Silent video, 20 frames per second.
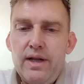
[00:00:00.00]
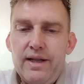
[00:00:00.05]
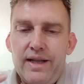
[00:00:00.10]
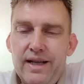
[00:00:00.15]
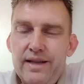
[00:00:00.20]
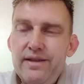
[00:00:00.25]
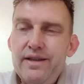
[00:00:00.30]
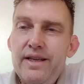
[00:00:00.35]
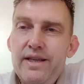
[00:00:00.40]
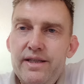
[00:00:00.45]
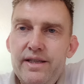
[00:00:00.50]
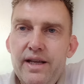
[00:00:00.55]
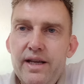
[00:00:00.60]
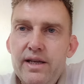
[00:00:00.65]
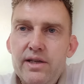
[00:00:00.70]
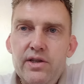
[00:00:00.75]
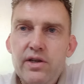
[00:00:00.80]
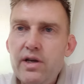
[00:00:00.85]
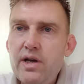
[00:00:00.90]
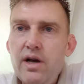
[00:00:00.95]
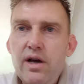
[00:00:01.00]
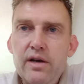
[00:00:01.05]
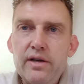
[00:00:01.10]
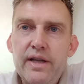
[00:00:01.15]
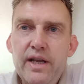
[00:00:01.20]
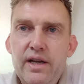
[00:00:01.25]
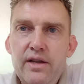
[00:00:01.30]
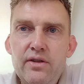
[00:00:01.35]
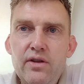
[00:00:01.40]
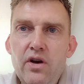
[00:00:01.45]
Like these days, you can't
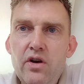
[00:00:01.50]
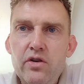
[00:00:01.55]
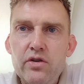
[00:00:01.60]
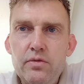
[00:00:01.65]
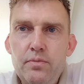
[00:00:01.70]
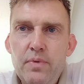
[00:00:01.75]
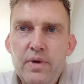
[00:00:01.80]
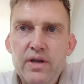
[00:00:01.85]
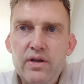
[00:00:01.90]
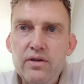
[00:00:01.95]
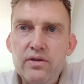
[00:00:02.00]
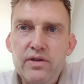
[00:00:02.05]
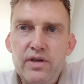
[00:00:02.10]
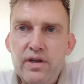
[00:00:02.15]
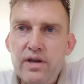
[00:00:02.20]
get in the hospitals,